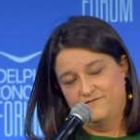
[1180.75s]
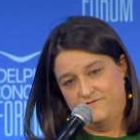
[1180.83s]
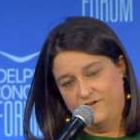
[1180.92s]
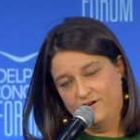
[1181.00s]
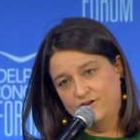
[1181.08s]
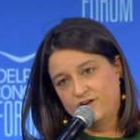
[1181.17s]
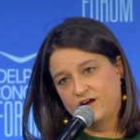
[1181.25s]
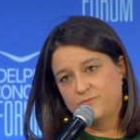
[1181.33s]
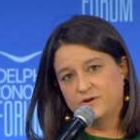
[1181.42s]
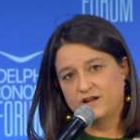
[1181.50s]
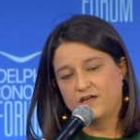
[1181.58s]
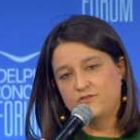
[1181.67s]
following up
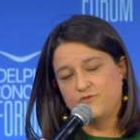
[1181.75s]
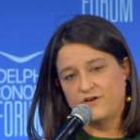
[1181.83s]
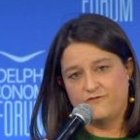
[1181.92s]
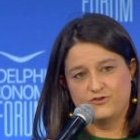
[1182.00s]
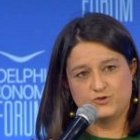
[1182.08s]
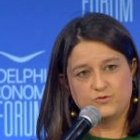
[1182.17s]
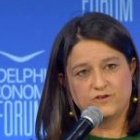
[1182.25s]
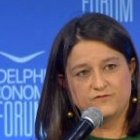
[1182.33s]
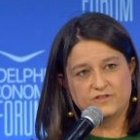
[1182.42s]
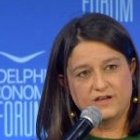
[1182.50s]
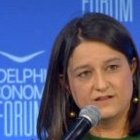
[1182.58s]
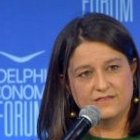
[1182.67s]
on other efforts we have
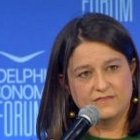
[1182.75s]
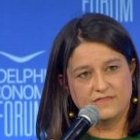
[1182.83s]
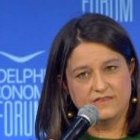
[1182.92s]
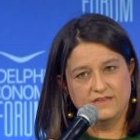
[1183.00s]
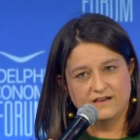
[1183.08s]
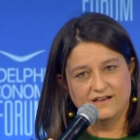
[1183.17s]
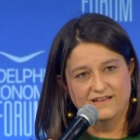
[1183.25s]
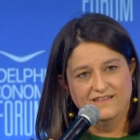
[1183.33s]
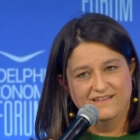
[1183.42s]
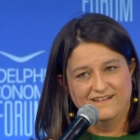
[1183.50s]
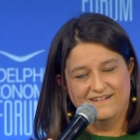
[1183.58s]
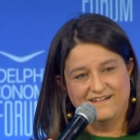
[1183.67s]
done in the uh,
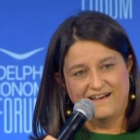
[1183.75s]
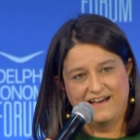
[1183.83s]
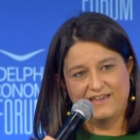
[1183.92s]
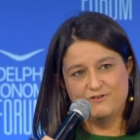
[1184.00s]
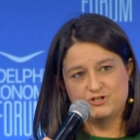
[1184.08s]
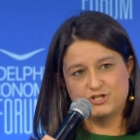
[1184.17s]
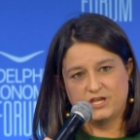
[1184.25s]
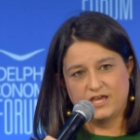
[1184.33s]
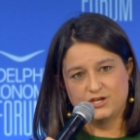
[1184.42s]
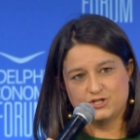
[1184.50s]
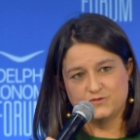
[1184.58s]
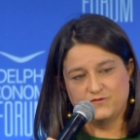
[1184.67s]
uh, higher
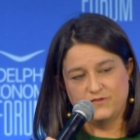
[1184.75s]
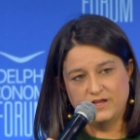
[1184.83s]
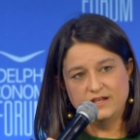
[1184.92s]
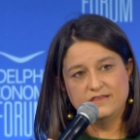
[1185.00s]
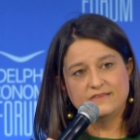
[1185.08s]
education field.